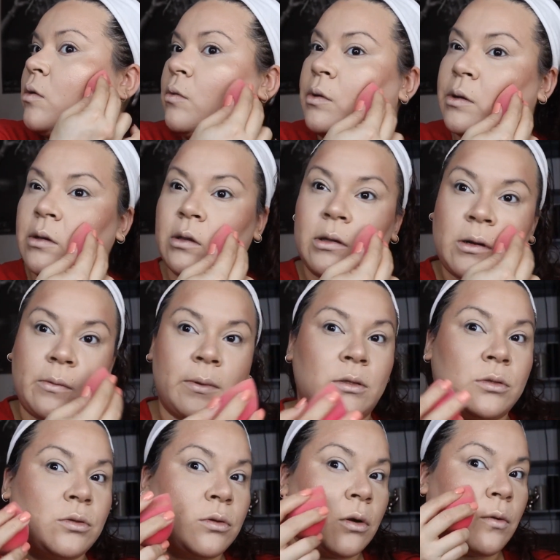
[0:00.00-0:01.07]
went a little bit
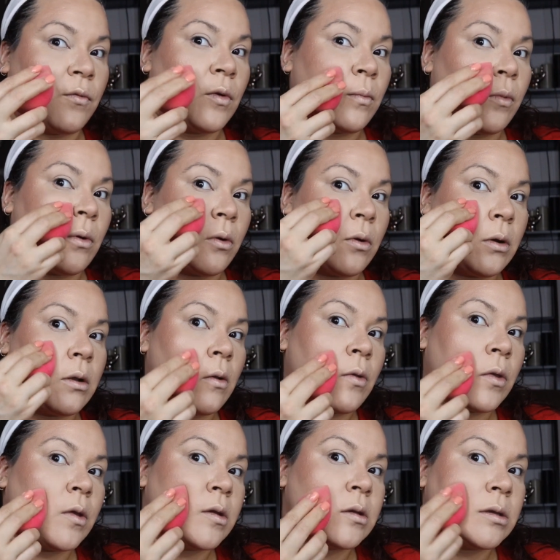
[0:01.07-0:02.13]
too overboard,
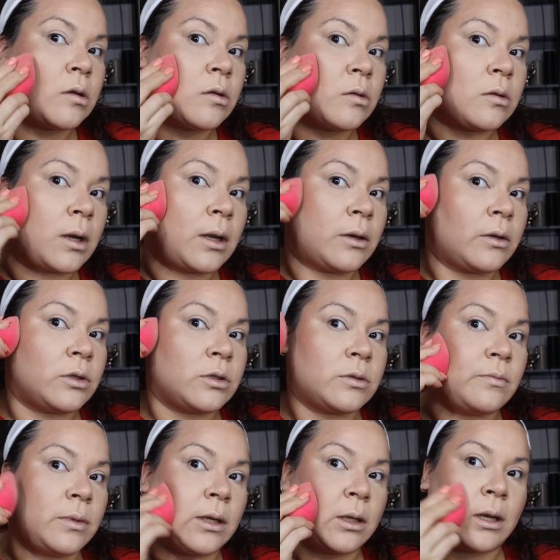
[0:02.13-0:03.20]
and it'll kind of
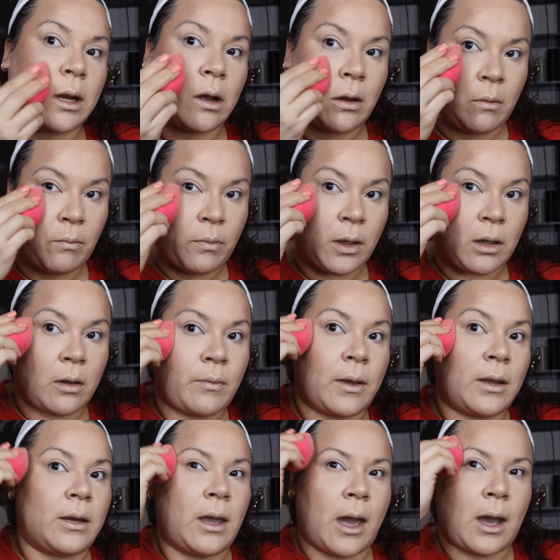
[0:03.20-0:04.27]
just blend it out and pick up
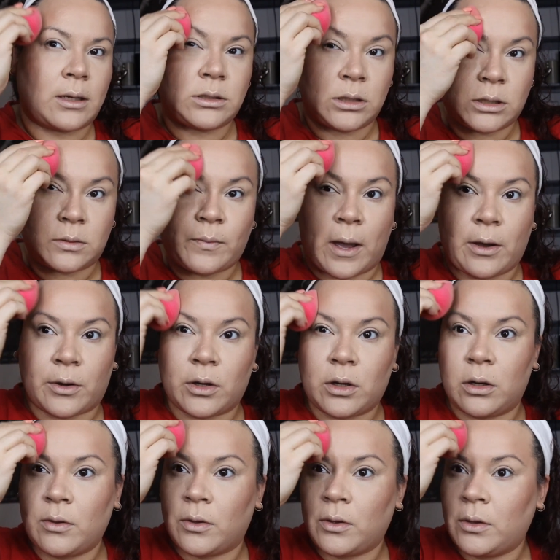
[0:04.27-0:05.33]
any excess powder,